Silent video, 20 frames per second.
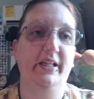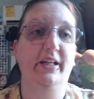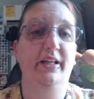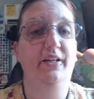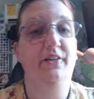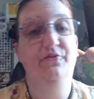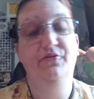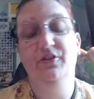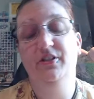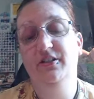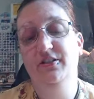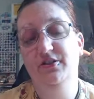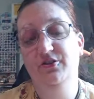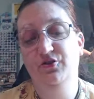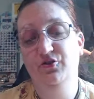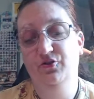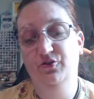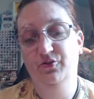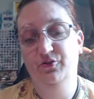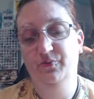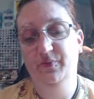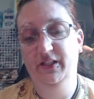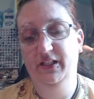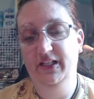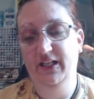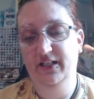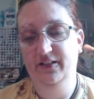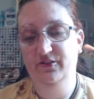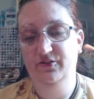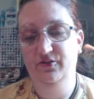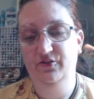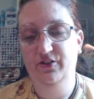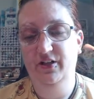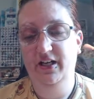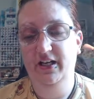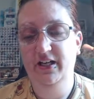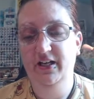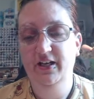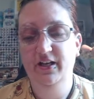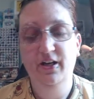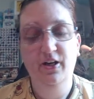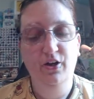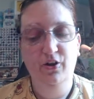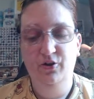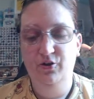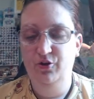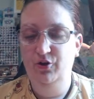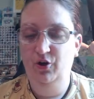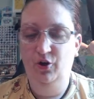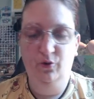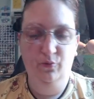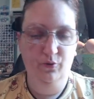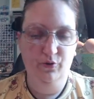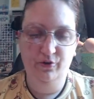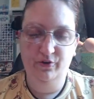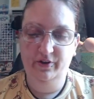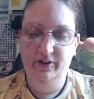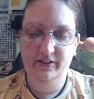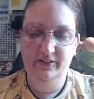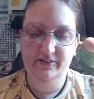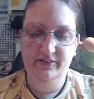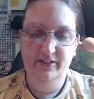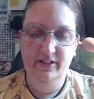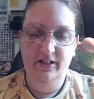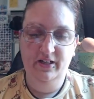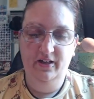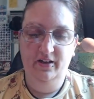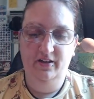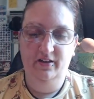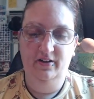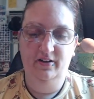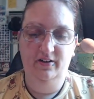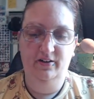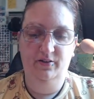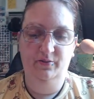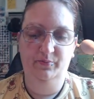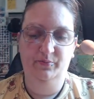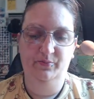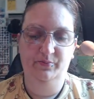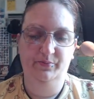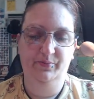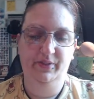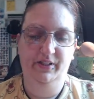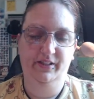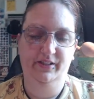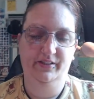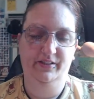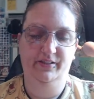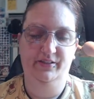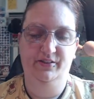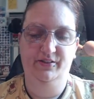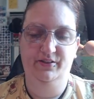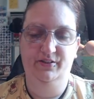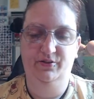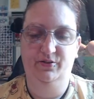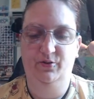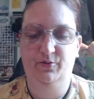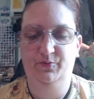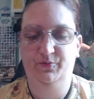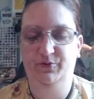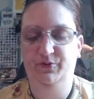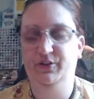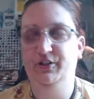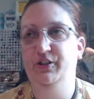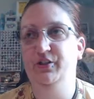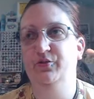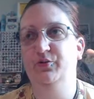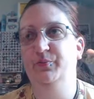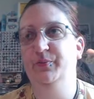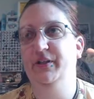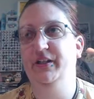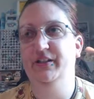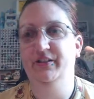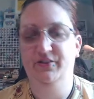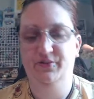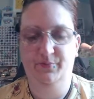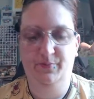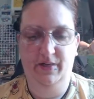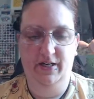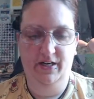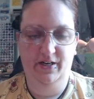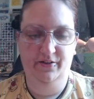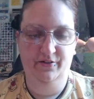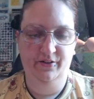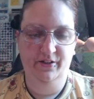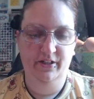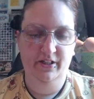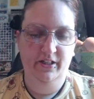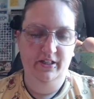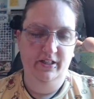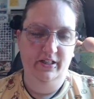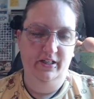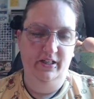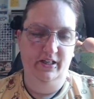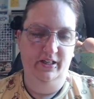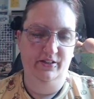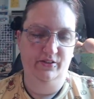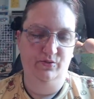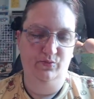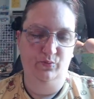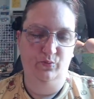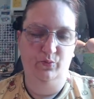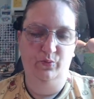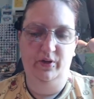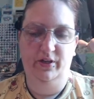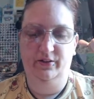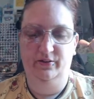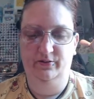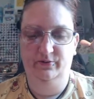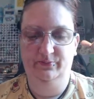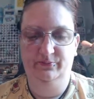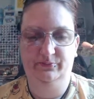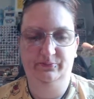And if you didn't join me yesterday, no worries, because hopefully you'll be inspired as well.